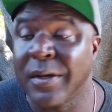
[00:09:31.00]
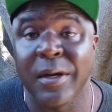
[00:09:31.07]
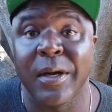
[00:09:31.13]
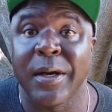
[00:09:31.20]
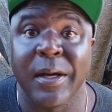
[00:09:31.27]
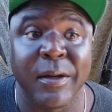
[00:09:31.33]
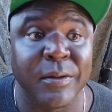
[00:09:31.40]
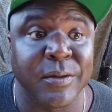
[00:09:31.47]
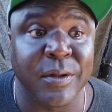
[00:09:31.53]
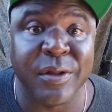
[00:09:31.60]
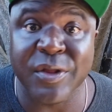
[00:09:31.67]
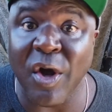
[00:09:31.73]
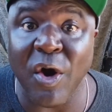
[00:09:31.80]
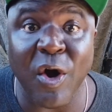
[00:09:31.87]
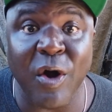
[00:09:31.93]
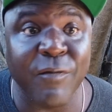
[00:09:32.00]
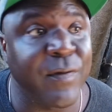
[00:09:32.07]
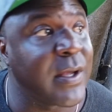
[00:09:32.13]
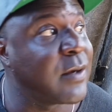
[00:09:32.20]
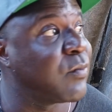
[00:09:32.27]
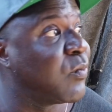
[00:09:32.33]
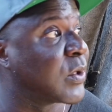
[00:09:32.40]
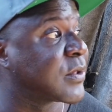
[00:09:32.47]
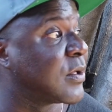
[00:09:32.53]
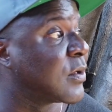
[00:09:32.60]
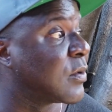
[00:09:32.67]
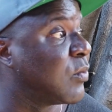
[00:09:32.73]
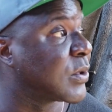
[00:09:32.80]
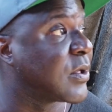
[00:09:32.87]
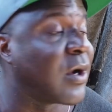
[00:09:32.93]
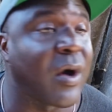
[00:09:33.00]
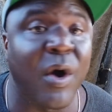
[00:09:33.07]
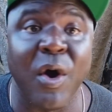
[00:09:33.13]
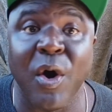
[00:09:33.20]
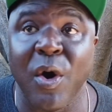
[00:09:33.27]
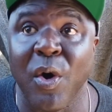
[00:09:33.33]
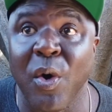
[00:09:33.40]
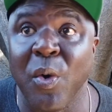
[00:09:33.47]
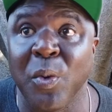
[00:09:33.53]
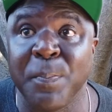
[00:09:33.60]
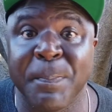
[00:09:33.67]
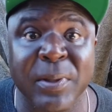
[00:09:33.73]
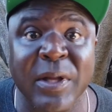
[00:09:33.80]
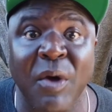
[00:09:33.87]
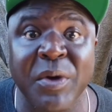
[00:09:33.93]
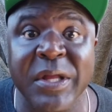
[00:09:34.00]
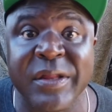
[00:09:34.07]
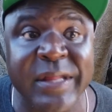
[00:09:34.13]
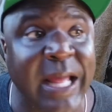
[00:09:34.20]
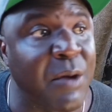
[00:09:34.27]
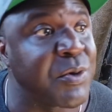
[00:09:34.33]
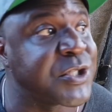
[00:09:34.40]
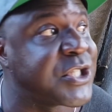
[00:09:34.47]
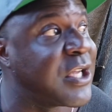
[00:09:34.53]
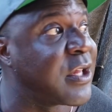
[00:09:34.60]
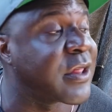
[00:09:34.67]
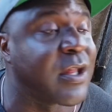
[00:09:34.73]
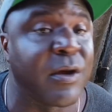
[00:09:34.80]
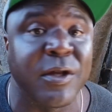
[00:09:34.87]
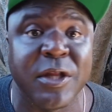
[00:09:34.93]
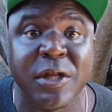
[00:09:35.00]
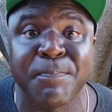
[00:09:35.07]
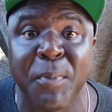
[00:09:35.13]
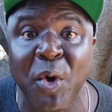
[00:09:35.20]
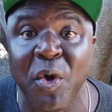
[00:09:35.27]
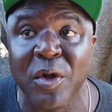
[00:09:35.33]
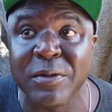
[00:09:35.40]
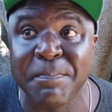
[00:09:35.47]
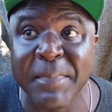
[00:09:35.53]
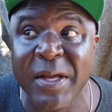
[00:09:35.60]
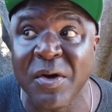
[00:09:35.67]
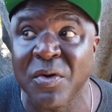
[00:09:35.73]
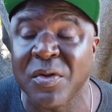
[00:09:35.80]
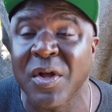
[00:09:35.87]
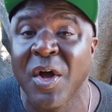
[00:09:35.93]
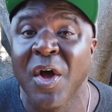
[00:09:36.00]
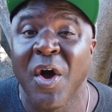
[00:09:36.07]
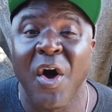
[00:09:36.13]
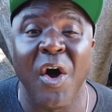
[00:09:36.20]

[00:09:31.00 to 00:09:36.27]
uh, starving with the with the hard, old bologna sandwiches, the spoiled milk,